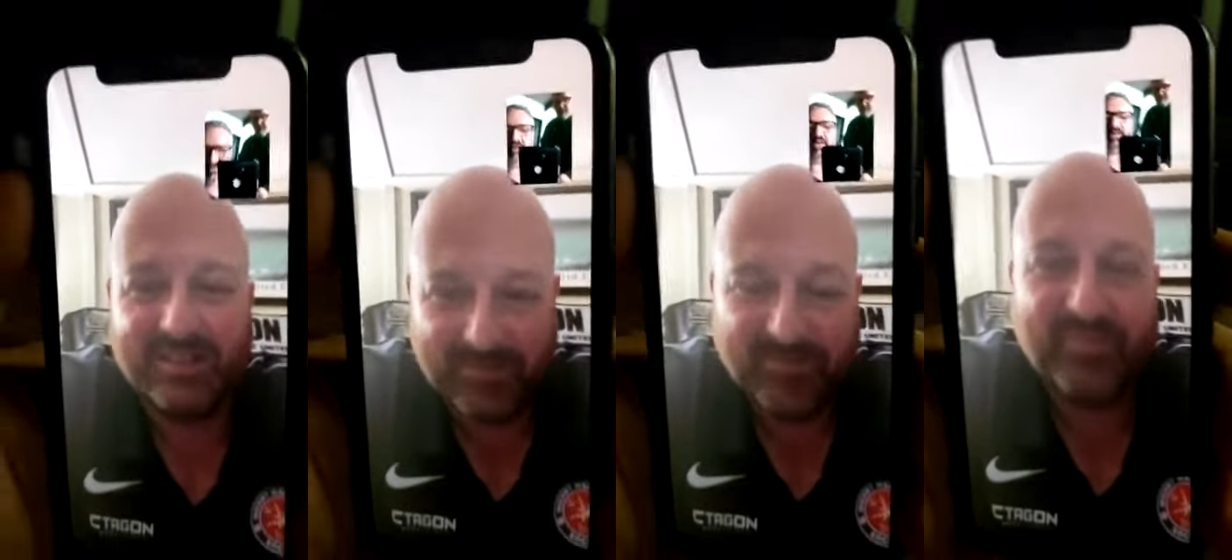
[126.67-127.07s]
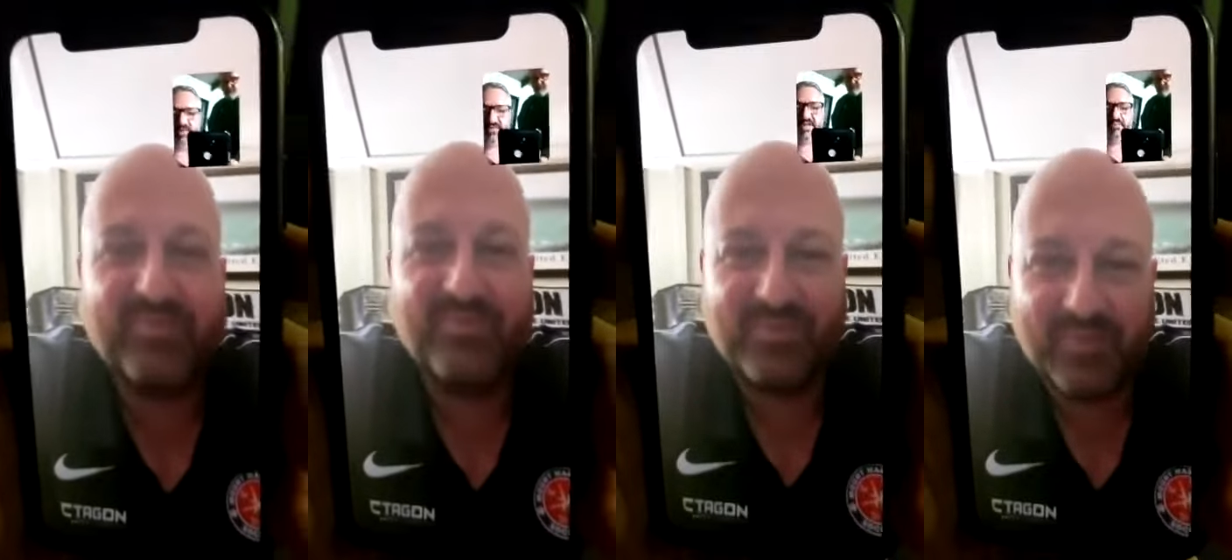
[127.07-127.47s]
they've
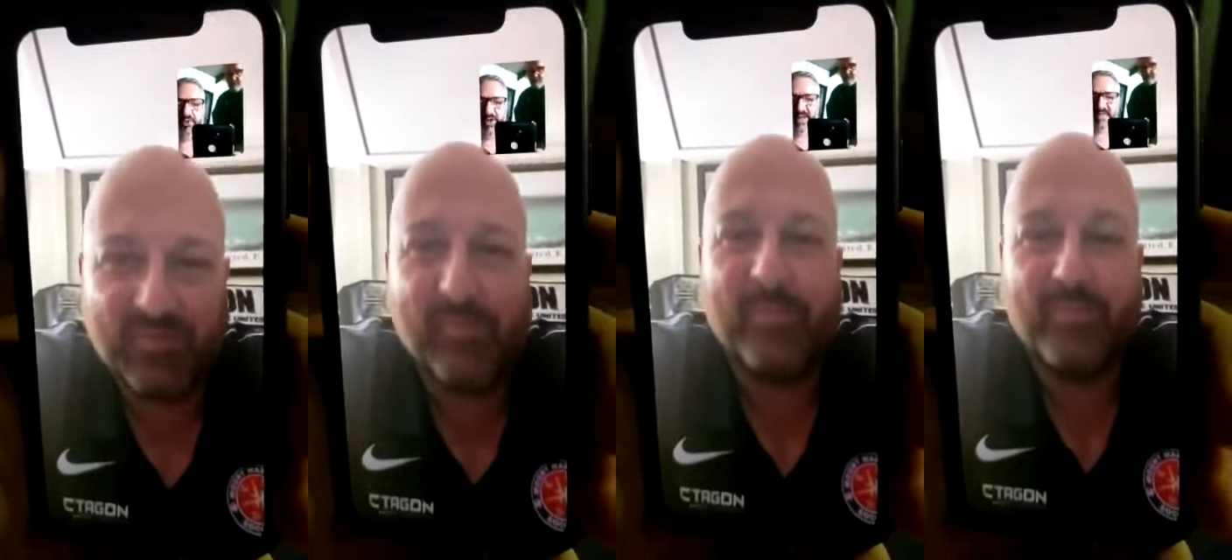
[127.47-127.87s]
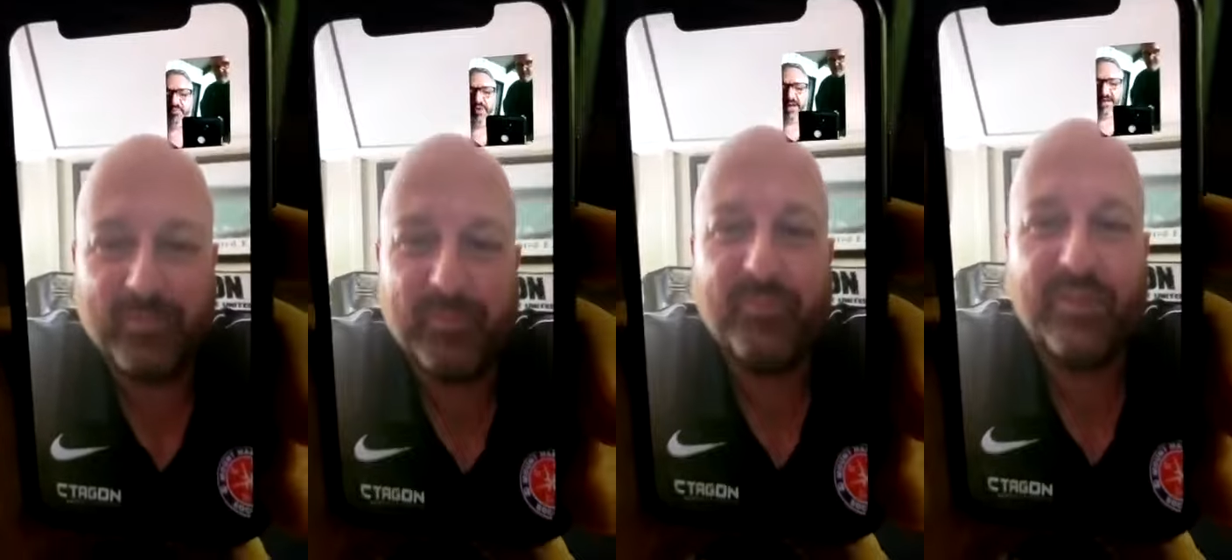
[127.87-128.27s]
obviously put it into
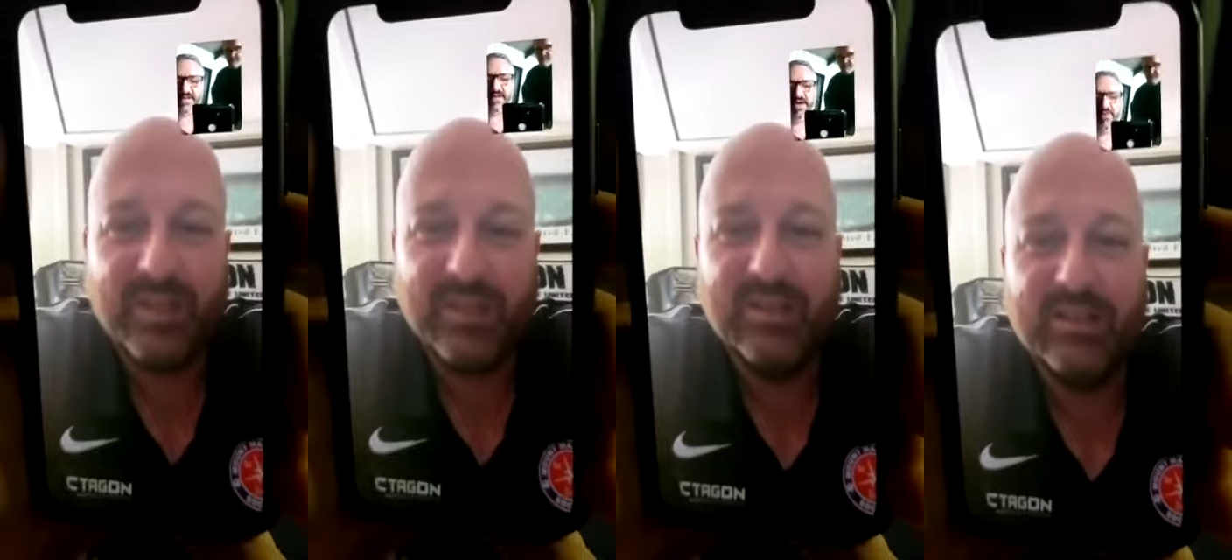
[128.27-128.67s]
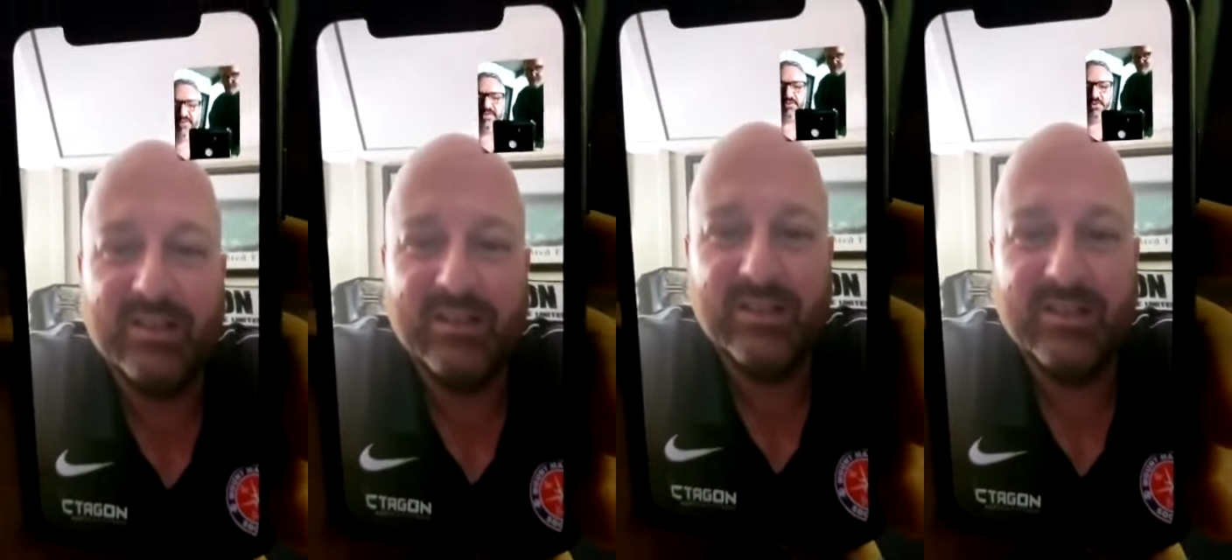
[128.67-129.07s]
practice now, which
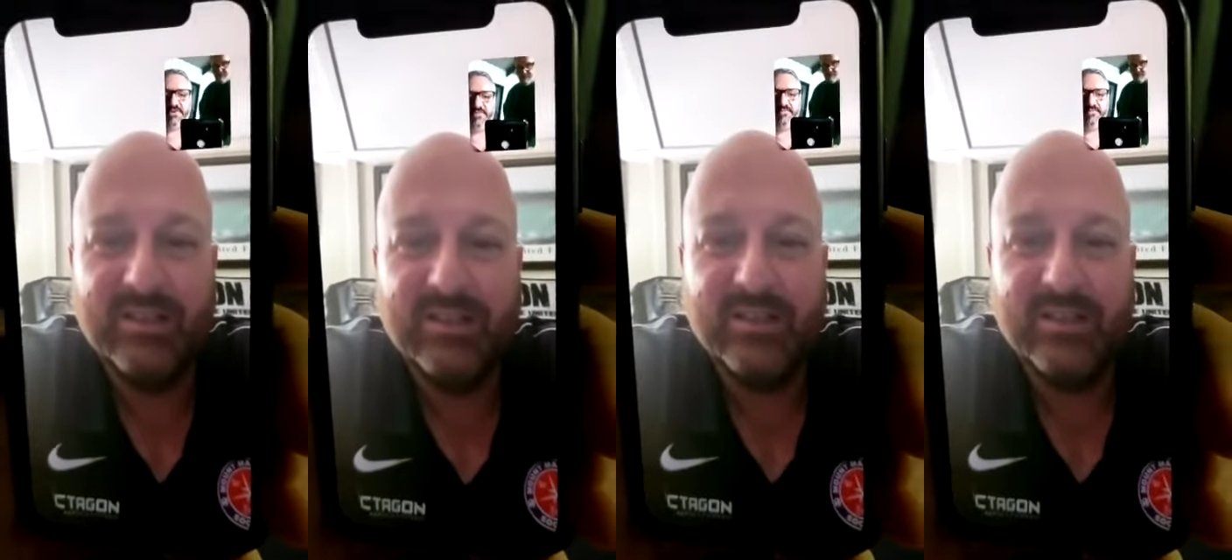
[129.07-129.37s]
is awesome.